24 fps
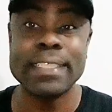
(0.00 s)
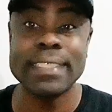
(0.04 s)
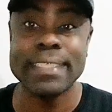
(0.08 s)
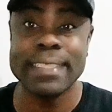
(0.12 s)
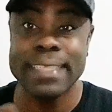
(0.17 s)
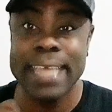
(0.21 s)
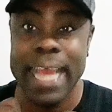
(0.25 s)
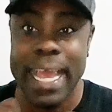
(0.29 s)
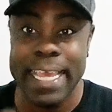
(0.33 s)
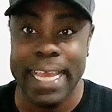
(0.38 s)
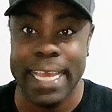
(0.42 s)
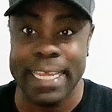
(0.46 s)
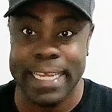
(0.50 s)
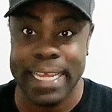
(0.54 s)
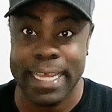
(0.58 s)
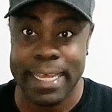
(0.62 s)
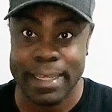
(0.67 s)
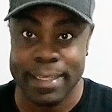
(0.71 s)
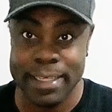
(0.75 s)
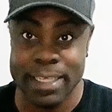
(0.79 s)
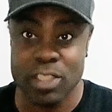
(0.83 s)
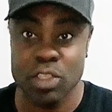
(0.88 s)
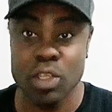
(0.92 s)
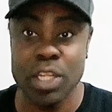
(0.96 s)
as
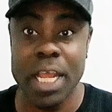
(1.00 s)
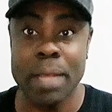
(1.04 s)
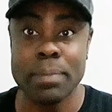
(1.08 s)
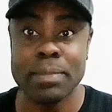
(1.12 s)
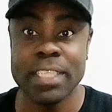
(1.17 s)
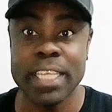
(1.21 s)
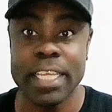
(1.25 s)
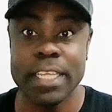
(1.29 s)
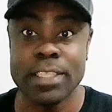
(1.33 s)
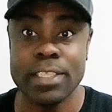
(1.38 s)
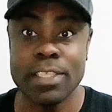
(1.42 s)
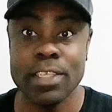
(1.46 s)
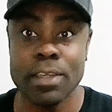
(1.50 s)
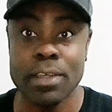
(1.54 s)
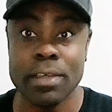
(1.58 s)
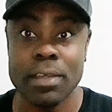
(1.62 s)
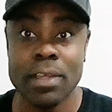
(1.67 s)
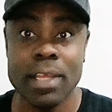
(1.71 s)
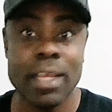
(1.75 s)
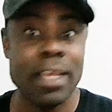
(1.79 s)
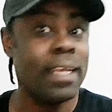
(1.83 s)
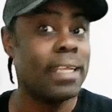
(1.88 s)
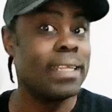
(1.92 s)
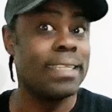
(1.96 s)
Guyana. You see what I'm saying to
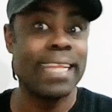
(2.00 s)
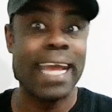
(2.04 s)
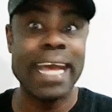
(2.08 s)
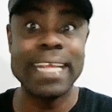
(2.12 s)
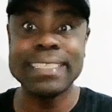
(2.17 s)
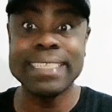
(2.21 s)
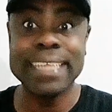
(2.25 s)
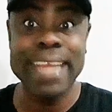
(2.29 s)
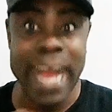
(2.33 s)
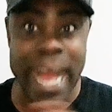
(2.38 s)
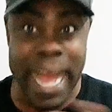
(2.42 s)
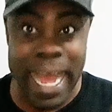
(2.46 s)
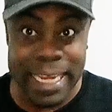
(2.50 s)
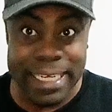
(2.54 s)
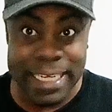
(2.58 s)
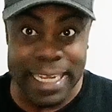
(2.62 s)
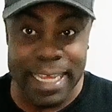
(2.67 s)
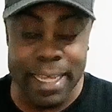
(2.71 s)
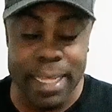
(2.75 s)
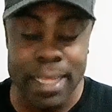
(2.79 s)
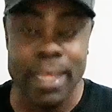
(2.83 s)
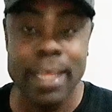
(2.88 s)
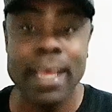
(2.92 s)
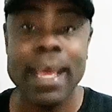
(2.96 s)
you? Not
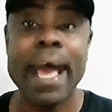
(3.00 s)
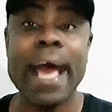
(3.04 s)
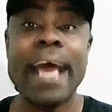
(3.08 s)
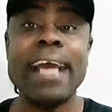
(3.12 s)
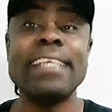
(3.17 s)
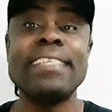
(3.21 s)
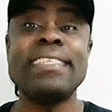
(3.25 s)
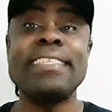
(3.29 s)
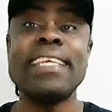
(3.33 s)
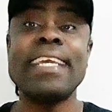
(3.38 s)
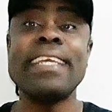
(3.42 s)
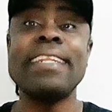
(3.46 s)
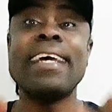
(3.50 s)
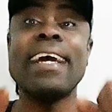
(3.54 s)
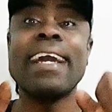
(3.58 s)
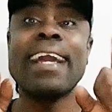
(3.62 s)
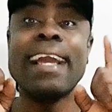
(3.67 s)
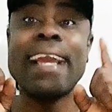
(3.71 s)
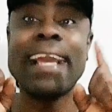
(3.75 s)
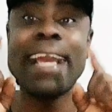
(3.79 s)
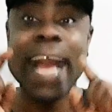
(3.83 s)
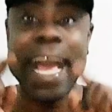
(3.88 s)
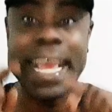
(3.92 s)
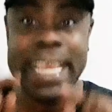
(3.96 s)
Ghana, I
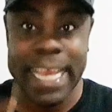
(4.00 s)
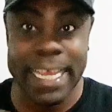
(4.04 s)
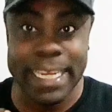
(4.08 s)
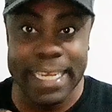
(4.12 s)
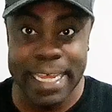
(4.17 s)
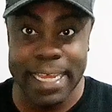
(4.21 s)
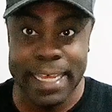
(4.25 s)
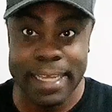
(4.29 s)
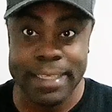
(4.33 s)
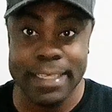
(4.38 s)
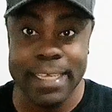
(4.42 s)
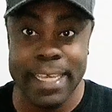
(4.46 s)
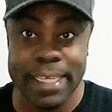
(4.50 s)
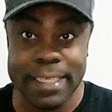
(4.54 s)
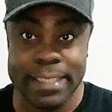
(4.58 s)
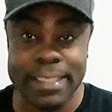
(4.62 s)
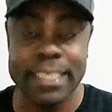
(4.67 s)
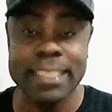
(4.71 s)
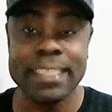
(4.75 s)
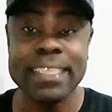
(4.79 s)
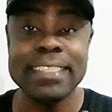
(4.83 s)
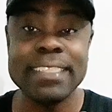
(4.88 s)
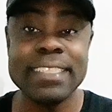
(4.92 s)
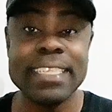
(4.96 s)
said Guyana. Yes,
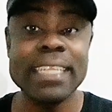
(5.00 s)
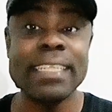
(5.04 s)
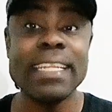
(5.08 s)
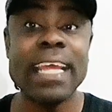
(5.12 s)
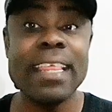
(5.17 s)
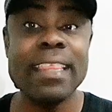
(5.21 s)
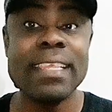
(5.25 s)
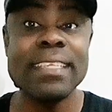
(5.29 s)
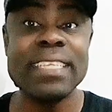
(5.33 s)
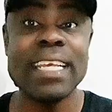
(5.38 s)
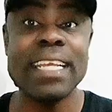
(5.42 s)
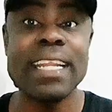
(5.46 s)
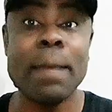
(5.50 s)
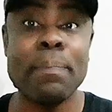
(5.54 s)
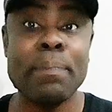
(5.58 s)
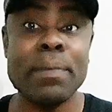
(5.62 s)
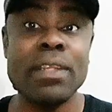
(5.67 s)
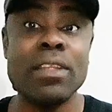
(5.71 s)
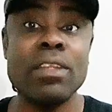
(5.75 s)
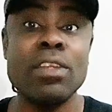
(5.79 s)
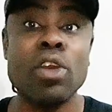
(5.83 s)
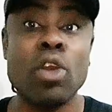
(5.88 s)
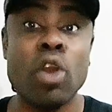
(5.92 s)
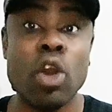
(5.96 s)
it is said that this had
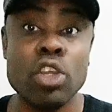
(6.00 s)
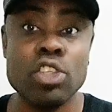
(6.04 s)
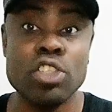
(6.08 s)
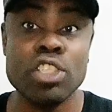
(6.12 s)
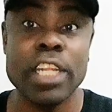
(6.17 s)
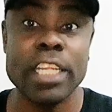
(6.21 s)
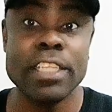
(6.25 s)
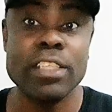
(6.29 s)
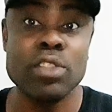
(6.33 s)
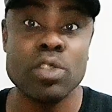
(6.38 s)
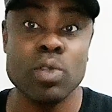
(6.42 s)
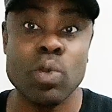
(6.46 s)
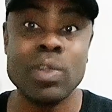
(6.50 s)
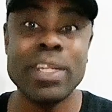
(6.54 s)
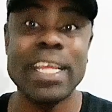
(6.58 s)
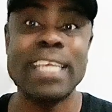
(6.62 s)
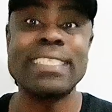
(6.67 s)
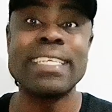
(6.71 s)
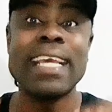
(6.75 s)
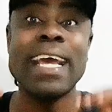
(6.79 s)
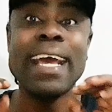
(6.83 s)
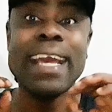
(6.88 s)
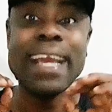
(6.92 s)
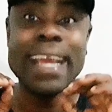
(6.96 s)
happened in the country that is known
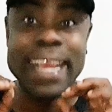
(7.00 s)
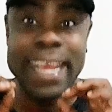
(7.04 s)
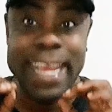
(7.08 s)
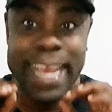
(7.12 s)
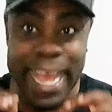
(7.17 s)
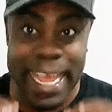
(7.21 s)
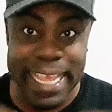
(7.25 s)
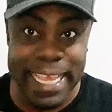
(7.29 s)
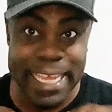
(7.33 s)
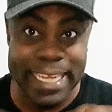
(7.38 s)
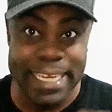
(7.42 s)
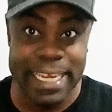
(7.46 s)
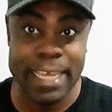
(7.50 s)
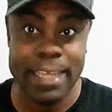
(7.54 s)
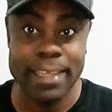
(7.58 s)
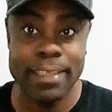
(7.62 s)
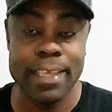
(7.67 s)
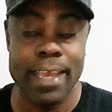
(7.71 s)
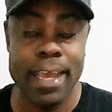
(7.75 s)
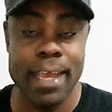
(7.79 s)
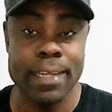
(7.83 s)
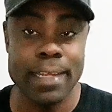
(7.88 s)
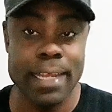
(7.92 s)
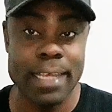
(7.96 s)
as Guyana.
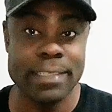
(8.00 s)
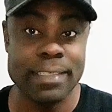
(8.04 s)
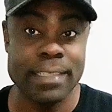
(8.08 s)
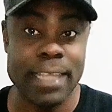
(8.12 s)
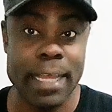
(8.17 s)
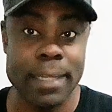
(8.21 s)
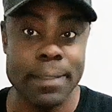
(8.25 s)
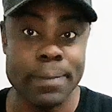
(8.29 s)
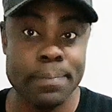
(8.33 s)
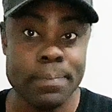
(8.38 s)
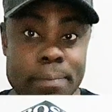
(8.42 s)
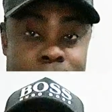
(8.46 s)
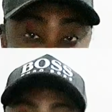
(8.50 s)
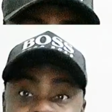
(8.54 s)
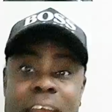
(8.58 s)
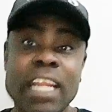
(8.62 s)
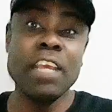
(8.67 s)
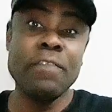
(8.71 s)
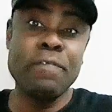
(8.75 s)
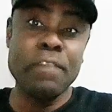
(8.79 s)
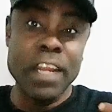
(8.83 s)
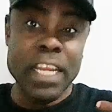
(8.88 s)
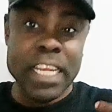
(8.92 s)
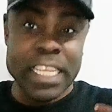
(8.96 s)
You understand? And
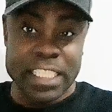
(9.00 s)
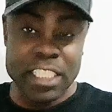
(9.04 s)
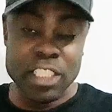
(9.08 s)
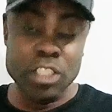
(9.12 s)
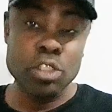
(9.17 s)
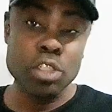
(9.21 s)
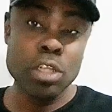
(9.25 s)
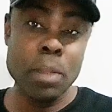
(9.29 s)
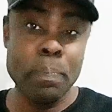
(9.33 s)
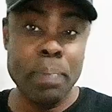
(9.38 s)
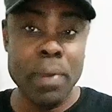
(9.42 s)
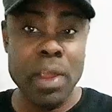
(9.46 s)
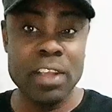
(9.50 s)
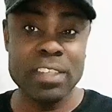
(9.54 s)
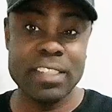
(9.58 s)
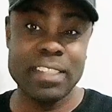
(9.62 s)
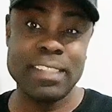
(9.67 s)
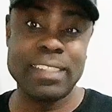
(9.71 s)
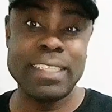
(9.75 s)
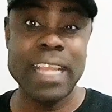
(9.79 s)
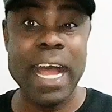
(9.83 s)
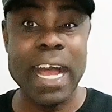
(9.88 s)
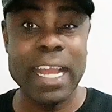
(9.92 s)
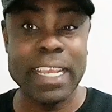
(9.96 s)
if I listen to the
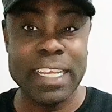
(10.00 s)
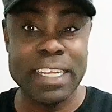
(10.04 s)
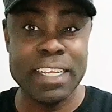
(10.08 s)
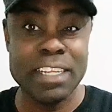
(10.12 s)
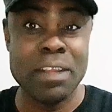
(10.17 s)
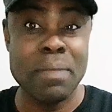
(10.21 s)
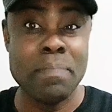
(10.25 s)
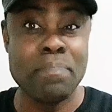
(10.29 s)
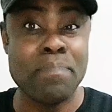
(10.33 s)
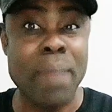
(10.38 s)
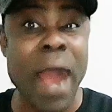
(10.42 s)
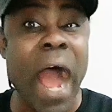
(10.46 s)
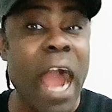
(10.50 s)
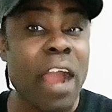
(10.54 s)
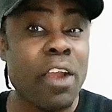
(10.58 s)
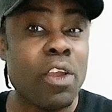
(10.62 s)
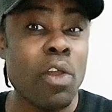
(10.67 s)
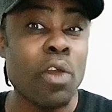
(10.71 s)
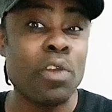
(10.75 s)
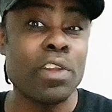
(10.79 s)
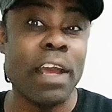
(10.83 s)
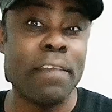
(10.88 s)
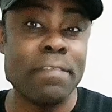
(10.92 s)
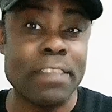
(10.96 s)
person talking in the
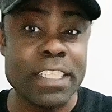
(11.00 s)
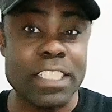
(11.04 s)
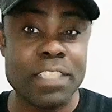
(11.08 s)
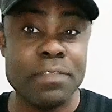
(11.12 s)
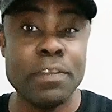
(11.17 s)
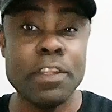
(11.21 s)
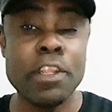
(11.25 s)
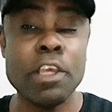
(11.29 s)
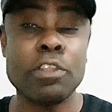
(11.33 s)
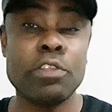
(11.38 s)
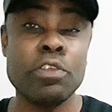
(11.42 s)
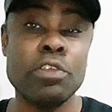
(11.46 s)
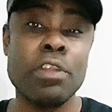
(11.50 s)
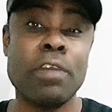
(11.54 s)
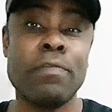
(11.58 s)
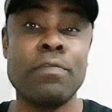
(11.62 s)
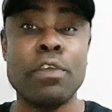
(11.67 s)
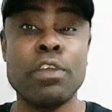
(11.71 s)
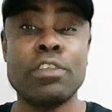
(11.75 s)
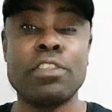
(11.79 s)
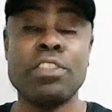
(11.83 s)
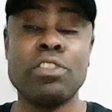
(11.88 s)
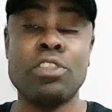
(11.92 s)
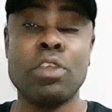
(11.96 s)
background of this video to you know,
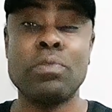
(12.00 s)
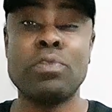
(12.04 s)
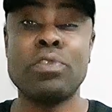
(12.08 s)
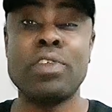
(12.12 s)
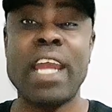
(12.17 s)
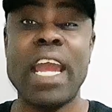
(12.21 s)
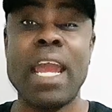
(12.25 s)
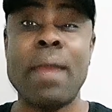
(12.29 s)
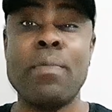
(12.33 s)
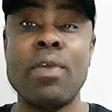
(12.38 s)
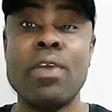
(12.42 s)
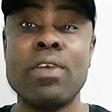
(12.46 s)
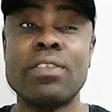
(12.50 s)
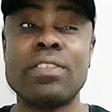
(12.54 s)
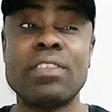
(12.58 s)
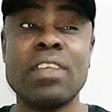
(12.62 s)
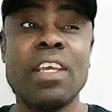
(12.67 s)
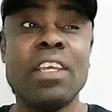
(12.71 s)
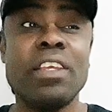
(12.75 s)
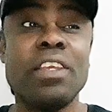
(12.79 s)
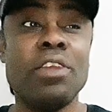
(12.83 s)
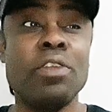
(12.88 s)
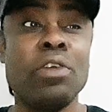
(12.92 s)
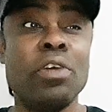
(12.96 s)
viewers and
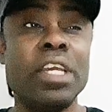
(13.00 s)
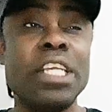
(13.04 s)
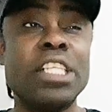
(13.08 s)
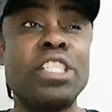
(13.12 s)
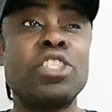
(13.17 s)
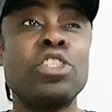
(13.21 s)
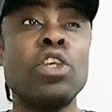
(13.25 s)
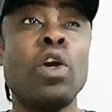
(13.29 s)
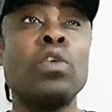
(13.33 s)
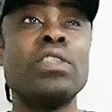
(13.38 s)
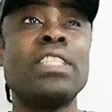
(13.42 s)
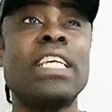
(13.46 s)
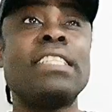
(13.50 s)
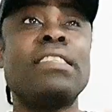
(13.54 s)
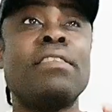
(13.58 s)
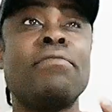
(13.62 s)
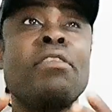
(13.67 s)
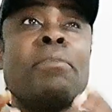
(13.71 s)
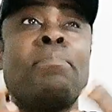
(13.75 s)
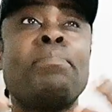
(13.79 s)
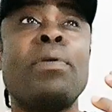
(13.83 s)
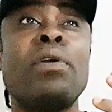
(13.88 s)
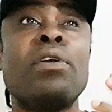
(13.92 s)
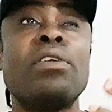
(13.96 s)
subscribers, you know, it sounds as if
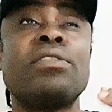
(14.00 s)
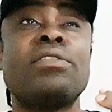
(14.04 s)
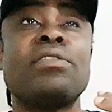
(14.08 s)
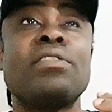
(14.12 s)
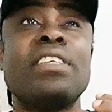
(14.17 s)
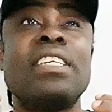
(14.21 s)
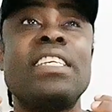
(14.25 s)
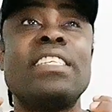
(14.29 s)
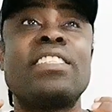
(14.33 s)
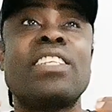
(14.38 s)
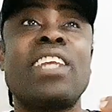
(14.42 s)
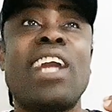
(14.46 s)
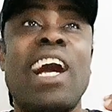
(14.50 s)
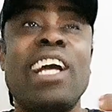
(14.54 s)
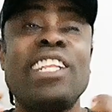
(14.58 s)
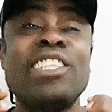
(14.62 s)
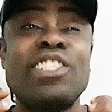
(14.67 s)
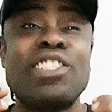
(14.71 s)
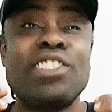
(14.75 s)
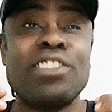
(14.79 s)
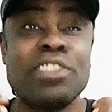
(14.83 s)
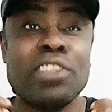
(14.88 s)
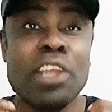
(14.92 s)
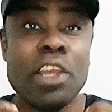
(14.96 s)
the person is
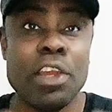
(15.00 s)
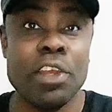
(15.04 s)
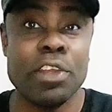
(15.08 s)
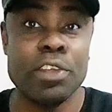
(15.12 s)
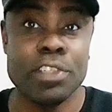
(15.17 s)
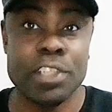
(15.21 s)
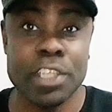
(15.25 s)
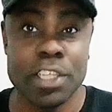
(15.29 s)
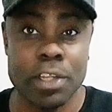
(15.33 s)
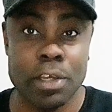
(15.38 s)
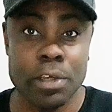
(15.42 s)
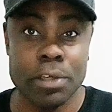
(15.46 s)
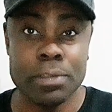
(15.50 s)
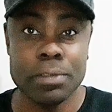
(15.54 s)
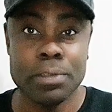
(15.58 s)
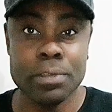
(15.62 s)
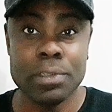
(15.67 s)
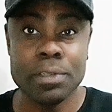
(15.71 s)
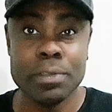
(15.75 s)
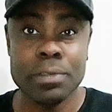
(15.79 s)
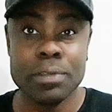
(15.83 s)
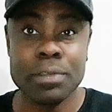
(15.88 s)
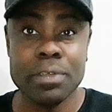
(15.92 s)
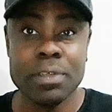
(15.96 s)
concerned, you
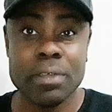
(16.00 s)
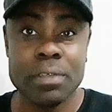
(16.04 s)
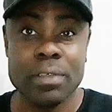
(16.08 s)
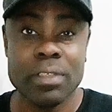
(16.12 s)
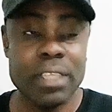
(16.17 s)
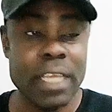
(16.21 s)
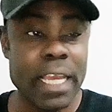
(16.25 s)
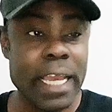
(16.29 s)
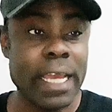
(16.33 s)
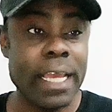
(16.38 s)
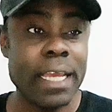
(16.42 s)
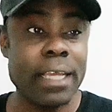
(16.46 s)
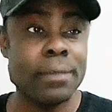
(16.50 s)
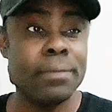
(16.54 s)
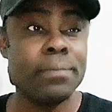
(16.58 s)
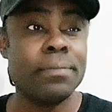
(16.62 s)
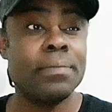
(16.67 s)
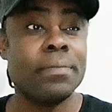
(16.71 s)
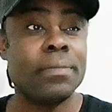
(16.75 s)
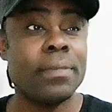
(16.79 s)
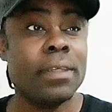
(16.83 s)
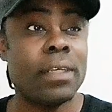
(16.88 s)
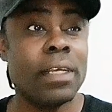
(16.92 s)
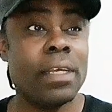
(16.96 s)
know? Yeah,
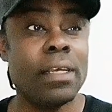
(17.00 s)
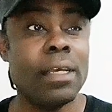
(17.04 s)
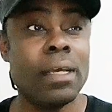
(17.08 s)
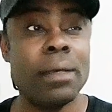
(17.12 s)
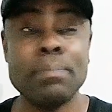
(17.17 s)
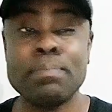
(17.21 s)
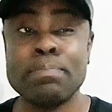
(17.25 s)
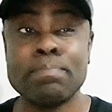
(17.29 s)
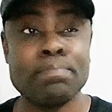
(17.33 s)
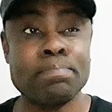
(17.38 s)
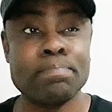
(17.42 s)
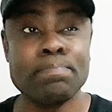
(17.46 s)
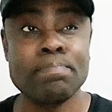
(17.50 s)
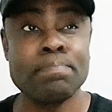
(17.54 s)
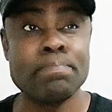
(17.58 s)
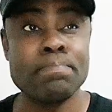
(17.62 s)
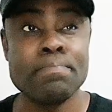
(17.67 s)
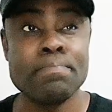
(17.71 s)
um,